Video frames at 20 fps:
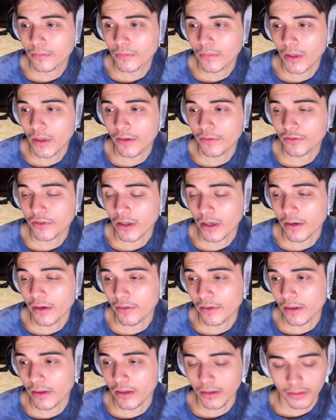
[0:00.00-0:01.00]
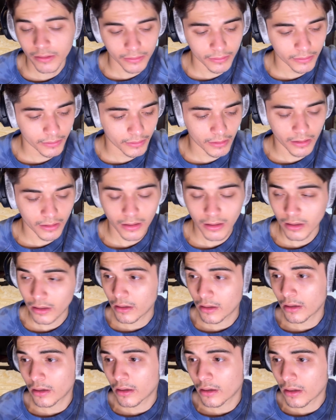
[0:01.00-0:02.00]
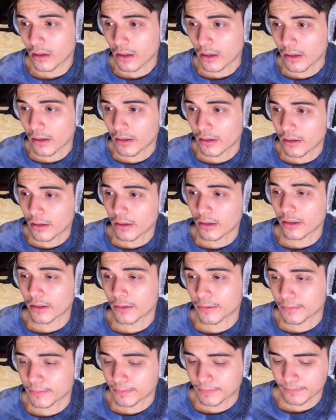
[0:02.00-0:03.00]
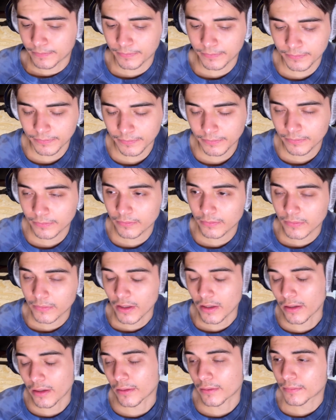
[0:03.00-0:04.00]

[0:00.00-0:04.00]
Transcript: I've tried everything. I um, yeah.